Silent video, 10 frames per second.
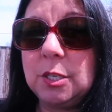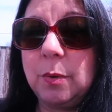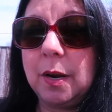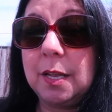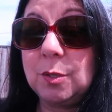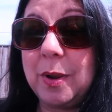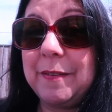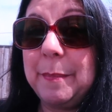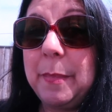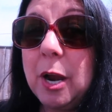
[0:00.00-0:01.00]
to work because we're
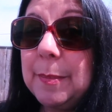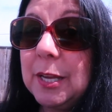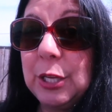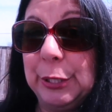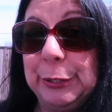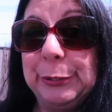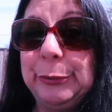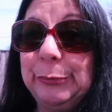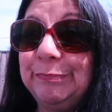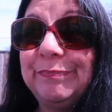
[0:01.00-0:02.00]
having
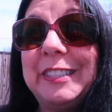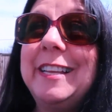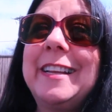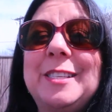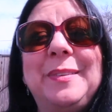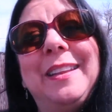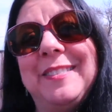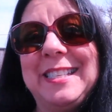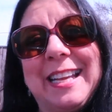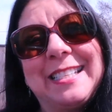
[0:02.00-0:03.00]
barbecue because we
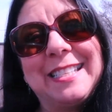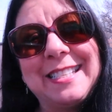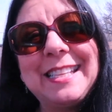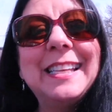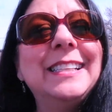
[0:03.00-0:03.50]
live in Texas.